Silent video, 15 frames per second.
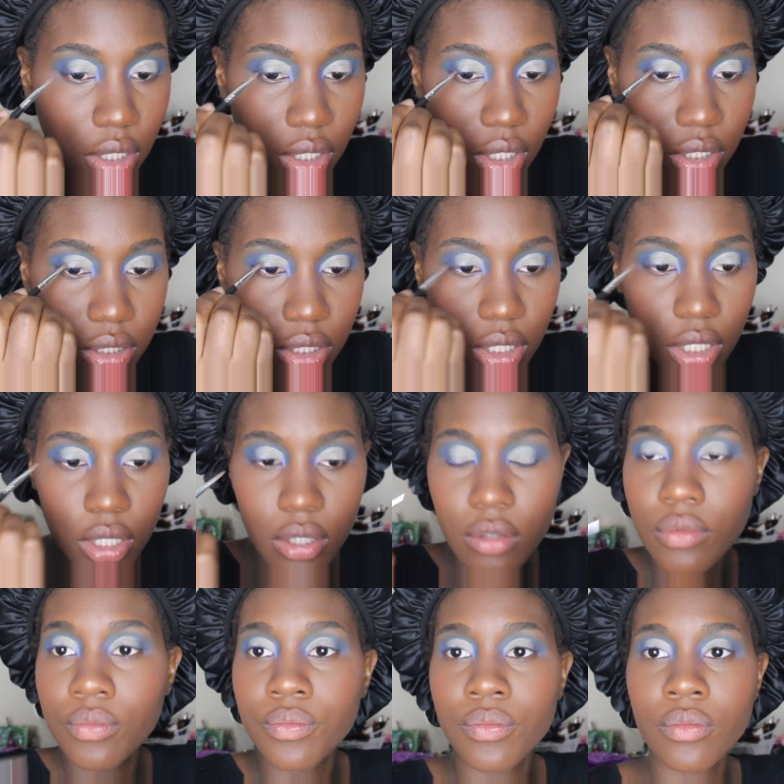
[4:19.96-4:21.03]
Y'all see that?
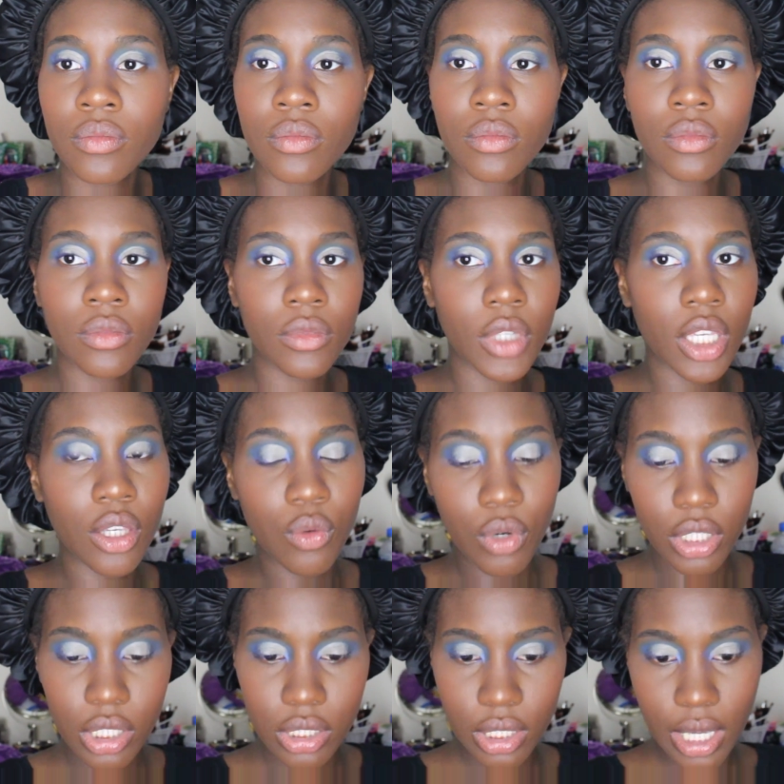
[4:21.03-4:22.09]
And you
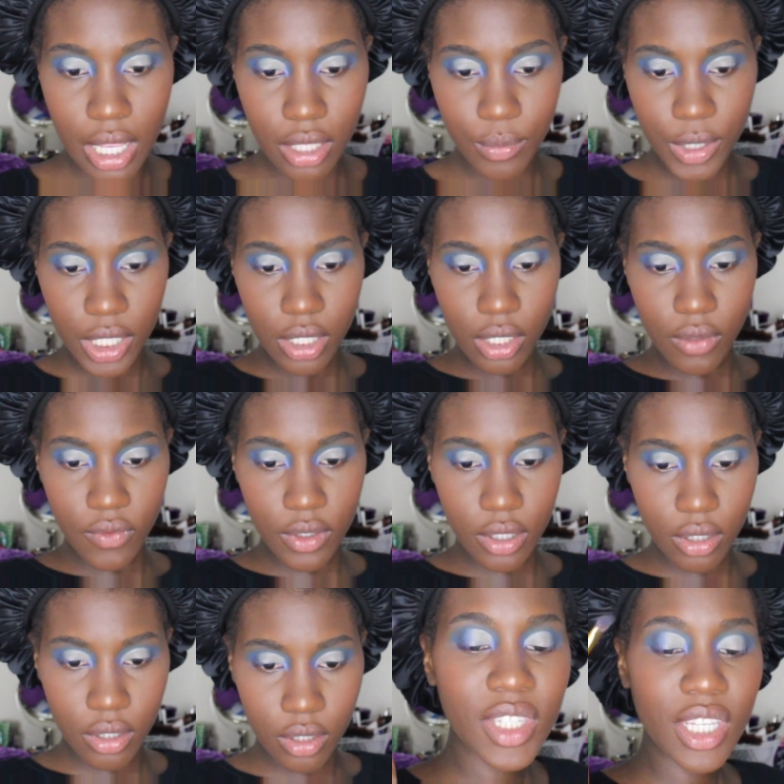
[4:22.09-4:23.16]
want it to kind of be
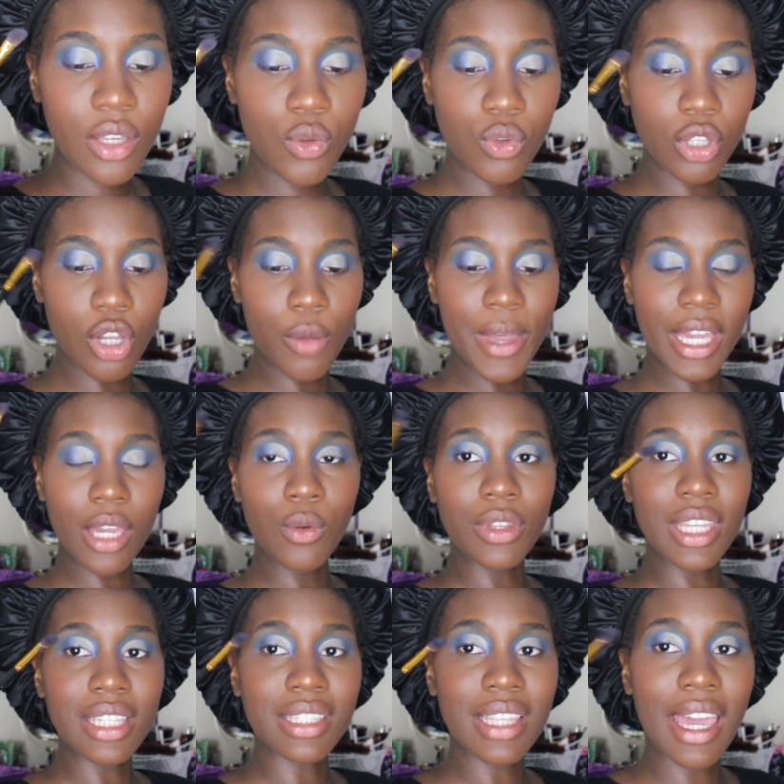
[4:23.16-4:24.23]
even. You want to go back in
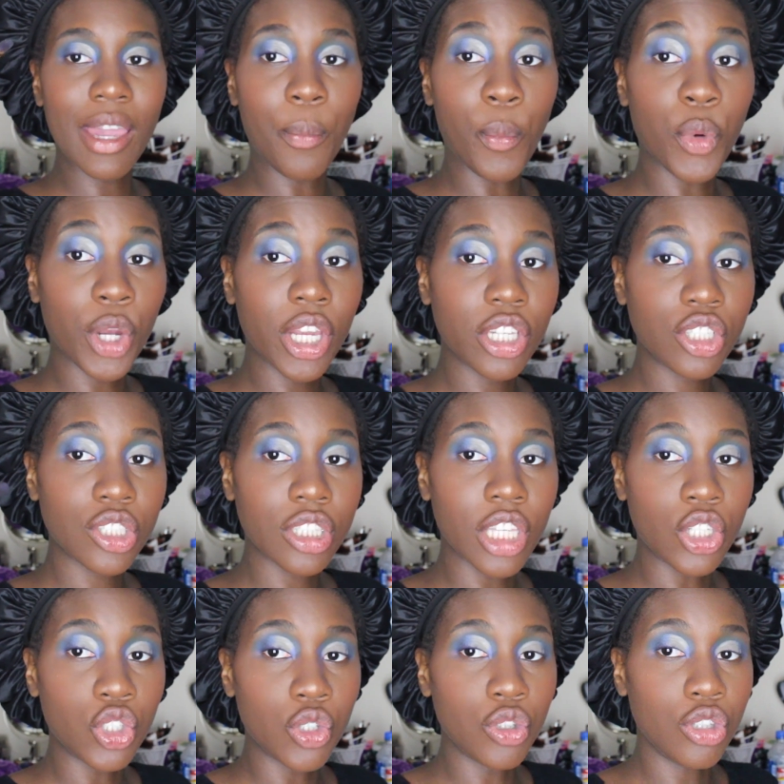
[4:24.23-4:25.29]
with that same brush
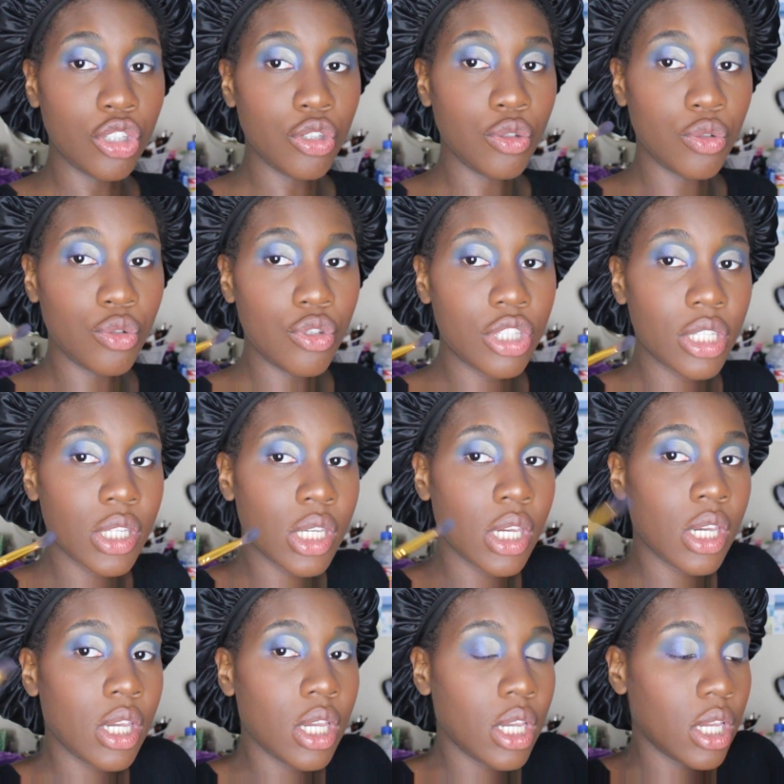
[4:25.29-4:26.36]
that you used
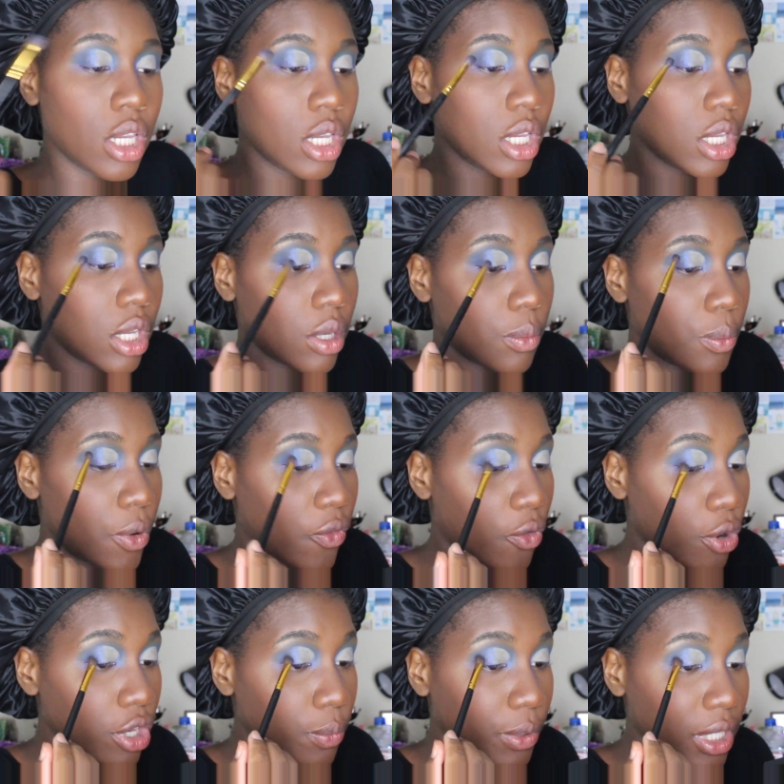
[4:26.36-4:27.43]

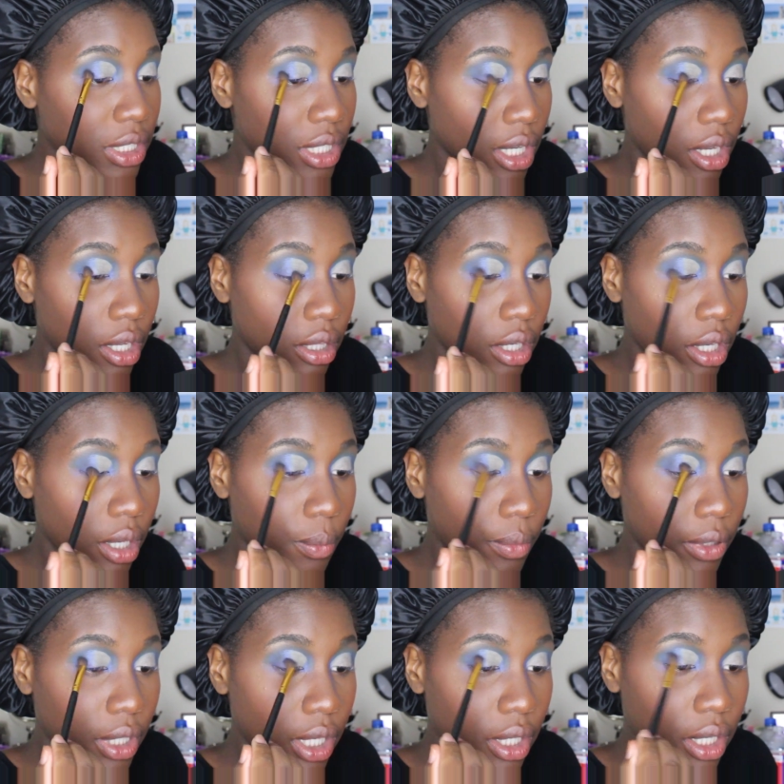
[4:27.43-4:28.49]
before to place that color and
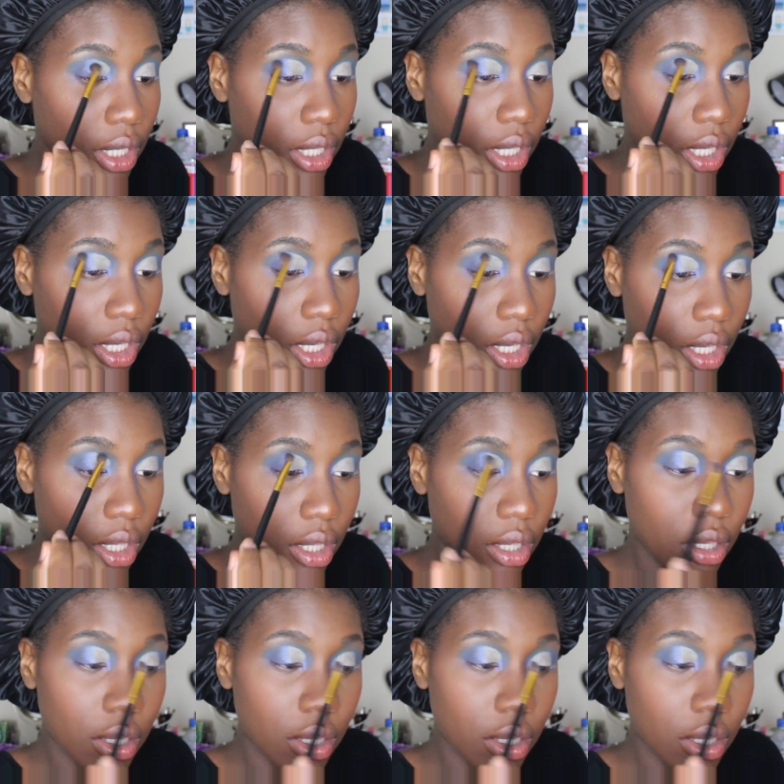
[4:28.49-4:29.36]
blend it in.